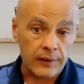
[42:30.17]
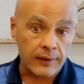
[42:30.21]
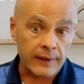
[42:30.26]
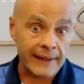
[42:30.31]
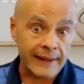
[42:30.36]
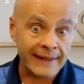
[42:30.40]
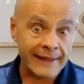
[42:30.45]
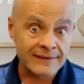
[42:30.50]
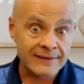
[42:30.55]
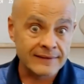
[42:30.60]

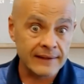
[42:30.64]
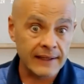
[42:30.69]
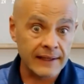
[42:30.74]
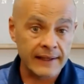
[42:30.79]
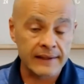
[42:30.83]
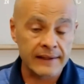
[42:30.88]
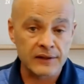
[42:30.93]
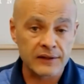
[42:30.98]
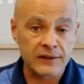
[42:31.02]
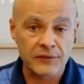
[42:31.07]
That's the
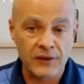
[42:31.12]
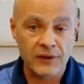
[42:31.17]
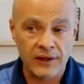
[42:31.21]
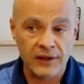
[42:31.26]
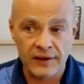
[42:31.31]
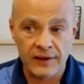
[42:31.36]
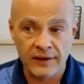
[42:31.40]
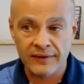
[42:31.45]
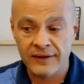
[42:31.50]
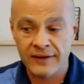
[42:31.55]
end of
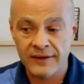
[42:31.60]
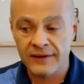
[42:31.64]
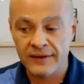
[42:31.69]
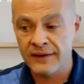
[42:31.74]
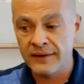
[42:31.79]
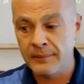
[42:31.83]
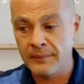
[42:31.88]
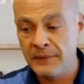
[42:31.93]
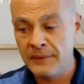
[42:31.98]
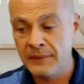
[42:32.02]

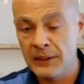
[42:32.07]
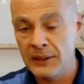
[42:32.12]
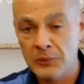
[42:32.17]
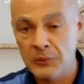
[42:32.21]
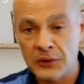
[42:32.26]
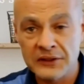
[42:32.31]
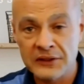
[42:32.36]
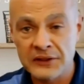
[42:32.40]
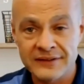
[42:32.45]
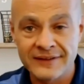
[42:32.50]
the big
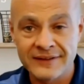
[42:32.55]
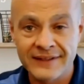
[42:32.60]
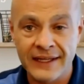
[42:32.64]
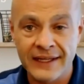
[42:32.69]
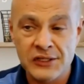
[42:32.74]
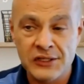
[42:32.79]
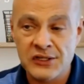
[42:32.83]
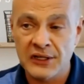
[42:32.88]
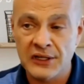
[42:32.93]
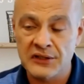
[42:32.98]

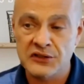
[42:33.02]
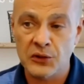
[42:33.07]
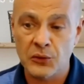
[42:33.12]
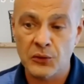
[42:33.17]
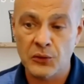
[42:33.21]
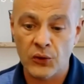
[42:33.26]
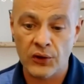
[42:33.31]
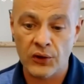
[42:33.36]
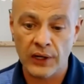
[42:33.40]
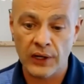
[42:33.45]
presentation, as
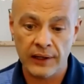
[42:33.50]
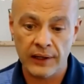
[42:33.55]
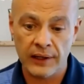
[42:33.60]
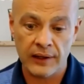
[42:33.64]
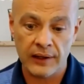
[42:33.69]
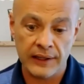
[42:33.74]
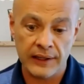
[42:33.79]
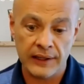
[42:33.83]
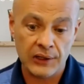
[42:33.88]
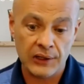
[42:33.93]
it were.
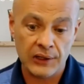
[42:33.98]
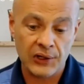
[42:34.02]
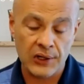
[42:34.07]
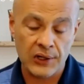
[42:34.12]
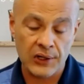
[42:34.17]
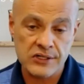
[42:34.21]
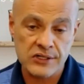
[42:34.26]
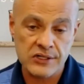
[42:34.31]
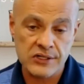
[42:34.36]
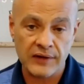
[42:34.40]
I
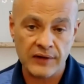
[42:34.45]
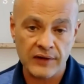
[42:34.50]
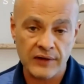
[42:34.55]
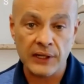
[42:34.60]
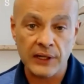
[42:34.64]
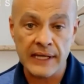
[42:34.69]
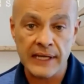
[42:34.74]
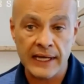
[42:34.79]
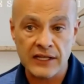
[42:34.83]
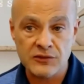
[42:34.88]
encourage, if
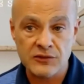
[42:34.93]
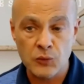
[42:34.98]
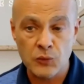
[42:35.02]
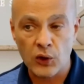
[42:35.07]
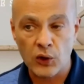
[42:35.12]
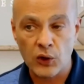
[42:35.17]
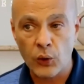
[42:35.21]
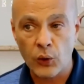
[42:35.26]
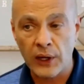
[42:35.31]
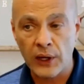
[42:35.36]
anybody has
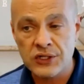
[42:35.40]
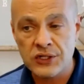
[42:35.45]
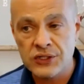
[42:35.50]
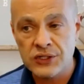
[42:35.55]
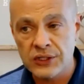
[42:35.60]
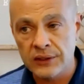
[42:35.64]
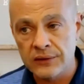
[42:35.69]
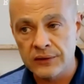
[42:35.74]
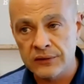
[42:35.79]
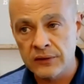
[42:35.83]
more
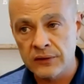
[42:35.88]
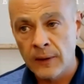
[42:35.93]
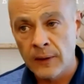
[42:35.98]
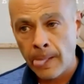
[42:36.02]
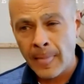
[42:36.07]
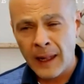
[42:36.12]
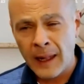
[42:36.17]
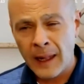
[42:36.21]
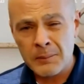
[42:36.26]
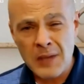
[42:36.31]
questions,
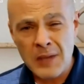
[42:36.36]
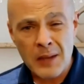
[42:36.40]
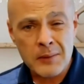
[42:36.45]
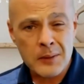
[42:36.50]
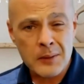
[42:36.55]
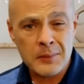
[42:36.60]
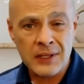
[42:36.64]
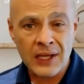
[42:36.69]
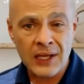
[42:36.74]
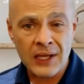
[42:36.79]
and
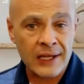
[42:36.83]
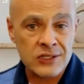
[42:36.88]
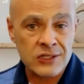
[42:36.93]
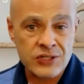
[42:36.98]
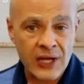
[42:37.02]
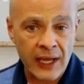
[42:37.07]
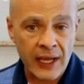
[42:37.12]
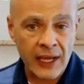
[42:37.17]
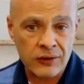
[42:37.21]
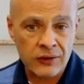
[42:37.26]
maybe
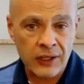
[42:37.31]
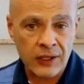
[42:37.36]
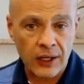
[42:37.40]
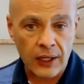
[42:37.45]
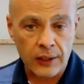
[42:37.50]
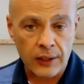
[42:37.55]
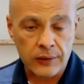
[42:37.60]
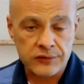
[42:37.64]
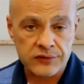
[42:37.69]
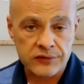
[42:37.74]
beyond
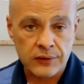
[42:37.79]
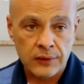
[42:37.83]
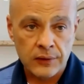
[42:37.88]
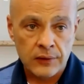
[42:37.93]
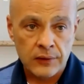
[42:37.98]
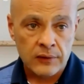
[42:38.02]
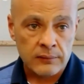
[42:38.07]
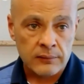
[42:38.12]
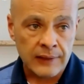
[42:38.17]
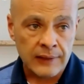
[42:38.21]
Childcare House.
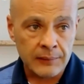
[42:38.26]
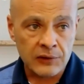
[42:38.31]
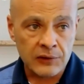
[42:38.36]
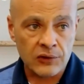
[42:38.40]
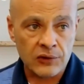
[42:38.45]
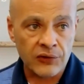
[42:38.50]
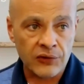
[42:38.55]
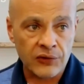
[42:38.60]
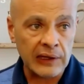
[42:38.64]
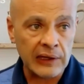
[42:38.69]
Maybe
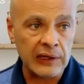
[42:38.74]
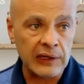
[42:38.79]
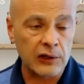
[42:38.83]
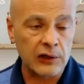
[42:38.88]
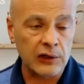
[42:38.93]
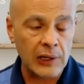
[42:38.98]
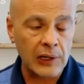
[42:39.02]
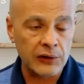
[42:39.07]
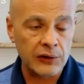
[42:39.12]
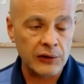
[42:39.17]
you're
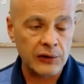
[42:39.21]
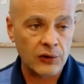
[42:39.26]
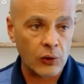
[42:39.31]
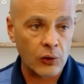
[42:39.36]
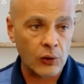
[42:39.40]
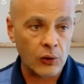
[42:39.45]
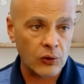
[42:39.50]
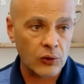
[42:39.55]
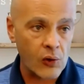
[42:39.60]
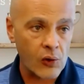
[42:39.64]
thinking about your
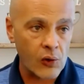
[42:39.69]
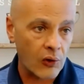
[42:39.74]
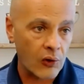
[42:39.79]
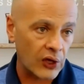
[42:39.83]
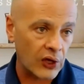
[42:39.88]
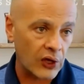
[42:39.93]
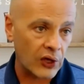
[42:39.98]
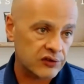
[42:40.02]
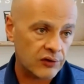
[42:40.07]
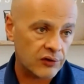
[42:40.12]
own
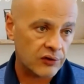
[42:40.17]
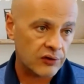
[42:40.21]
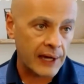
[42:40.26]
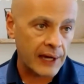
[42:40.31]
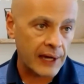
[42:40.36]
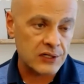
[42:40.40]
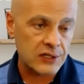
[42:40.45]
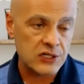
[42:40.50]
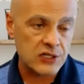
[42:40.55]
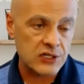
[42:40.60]
localized
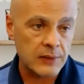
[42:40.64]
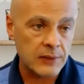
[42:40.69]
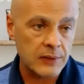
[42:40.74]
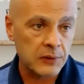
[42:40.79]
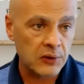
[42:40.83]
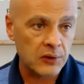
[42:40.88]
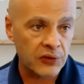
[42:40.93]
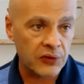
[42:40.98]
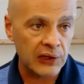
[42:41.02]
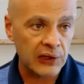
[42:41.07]
strategy.
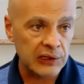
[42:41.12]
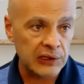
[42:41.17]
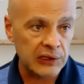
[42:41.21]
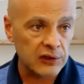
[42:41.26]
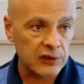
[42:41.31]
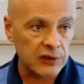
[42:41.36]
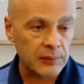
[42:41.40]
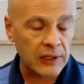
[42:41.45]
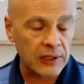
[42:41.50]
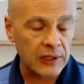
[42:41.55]
Maybe you're
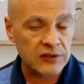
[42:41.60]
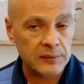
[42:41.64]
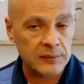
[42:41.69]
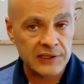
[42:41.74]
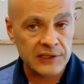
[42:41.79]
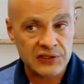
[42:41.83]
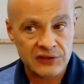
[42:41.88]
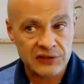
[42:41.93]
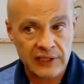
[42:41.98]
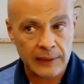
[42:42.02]
thinking about some
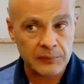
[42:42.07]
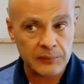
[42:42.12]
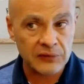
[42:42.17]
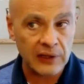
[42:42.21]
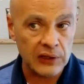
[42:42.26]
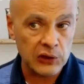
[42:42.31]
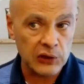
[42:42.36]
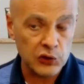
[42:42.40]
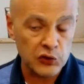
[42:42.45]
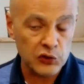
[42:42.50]
of the
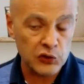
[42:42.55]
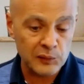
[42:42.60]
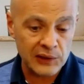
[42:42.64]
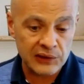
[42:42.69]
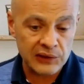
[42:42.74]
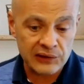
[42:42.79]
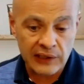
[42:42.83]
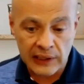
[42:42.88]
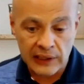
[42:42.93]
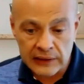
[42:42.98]
steps that you've
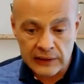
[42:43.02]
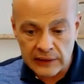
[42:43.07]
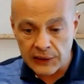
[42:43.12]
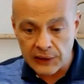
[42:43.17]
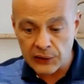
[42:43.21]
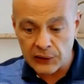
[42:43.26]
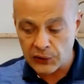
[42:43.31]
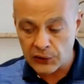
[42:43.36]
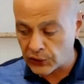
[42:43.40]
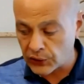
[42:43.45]
been
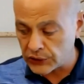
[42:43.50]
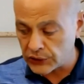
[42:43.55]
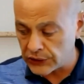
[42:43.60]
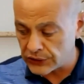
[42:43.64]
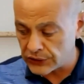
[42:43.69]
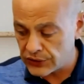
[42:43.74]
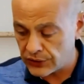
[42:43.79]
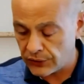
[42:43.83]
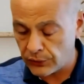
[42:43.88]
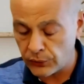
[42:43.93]
taking. I
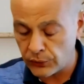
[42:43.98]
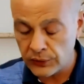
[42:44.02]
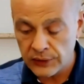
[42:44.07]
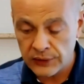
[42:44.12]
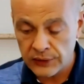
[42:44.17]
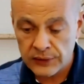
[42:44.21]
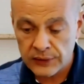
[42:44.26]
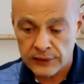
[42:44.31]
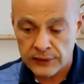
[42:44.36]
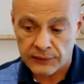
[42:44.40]
encourage
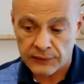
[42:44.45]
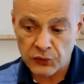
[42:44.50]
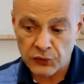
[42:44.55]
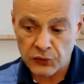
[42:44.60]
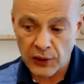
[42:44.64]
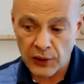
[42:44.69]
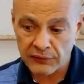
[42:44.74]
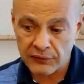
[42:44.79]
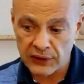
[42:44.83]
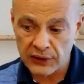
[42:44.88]
you, if
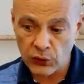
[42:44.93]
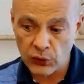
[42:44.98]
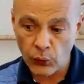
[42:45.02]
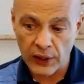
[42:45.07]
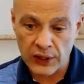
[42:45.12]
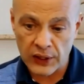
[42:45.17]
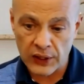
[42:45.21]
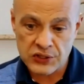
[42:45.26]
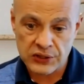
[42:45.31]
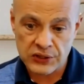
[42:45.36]
you have any
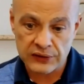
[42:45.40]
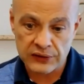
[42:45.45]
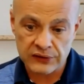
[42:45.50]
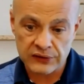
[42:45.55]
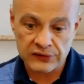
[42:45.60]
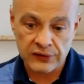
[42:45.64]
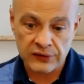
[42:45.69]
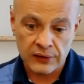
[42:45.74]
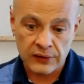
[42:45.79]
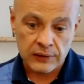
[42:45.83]

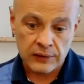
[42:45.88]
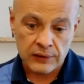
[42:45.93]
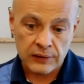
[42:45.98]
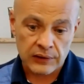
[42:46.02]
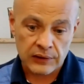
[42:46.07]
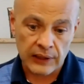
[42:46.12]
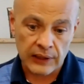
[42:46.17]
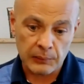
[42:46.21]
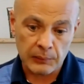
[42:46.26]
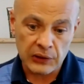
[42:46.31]
questions,
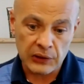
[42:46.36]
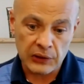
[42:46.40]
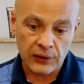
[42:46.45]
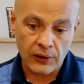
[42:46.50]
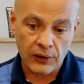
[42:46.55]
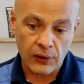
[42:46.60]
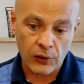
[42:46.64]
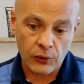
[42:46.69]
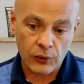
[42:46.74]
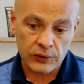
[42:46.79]
to let me
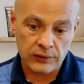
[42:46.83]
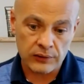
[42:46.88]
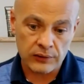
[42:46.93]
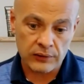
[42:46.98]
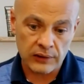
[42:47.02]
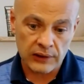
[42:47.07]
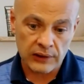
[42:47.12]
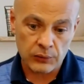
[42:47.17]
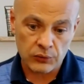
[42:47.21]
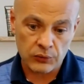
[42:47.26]
know,
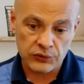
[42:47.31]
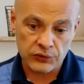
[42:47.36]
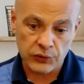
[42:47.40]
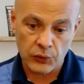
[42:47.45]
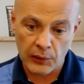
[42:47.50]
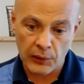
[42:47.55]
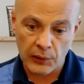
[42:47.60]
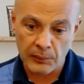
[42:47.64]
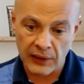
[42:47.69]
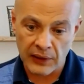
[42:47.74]
and we'll
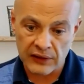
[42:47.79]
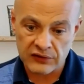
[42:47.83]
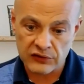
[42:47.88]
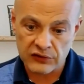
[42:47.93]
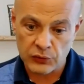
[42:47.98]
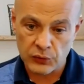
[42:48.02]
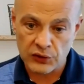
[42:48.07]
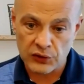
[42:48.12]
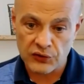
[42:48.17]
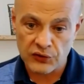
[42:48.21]
do our
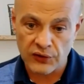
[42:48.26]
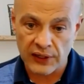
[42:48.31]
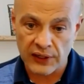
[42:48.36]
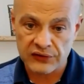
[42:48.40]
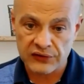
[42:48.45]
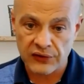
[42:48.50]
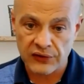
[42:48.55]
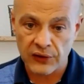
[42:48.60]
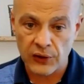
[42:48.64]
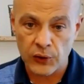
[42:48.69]
best to
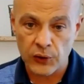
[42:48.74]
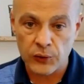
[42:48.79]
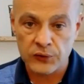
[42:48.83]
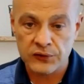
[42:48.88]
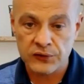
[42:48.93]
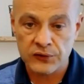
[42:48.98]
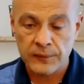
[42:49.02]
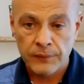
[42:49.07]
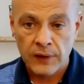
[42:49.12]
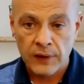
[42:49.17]
address
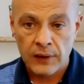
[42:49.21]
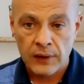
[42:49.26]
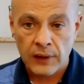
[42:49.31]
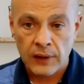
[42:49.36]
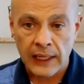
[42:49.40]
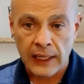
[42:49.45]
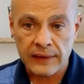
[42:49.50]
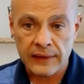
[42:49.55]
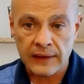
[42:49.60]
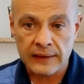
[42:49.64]
those.
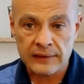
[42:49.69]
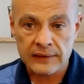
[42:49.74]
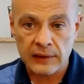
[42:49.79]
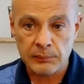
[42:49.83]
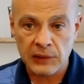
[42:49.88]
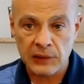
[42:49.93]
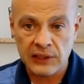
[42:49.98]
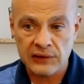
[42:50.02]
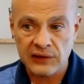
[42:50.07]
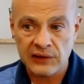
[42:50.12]
I think
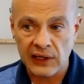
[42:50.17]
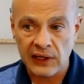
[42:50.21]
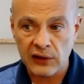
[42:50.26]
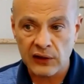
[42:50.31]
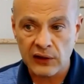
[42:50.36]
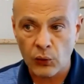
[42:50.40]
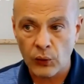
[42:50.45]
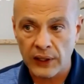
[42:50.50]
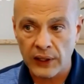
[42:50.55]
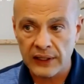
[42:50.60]
the big
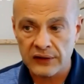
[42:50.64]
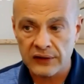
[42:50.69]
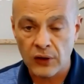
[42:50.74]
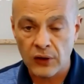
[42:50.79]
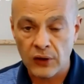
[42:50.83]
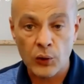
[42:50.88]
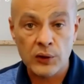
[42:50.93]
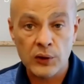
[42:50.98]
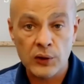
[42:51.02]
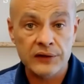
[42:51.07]
takeaway is
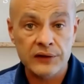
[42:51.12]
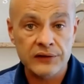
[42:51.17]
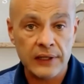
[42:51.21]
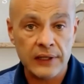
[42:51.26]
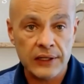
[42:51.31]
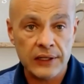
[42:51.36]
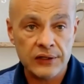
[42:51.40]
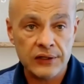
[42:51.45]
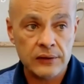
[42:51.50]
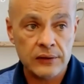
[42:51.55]

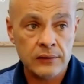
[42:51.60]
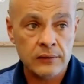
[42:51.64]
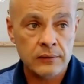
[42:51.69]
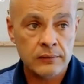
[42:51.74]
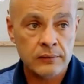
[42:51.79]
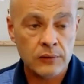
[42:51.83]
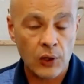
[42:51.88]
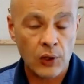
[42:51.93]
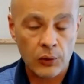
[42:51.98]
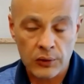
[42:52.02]
localization,
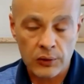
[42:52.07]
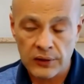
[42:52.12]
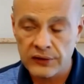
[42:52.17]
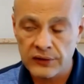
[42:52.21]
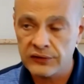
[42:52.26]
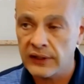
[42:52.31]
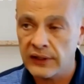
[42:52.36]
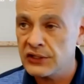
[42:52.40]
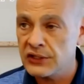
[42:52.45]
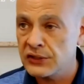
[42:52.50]

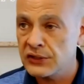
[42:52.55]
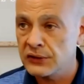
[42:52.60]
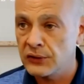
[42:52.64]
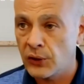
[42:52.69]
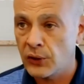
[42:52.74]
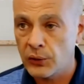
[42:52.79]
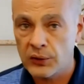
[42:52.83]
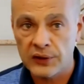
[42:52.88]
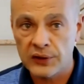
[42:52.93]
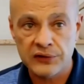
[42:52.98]
localization,
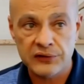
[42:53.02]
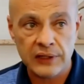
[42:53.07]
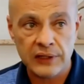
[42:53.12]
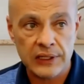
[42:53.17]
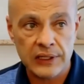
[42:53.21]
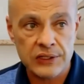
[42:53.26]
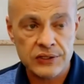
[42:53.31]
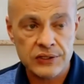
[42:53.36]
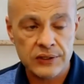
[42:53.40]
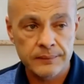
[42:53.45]

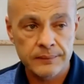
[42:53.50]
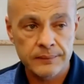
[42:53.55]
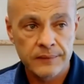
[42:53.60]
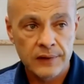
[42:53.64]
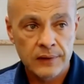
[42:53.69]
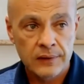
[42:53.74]
localization.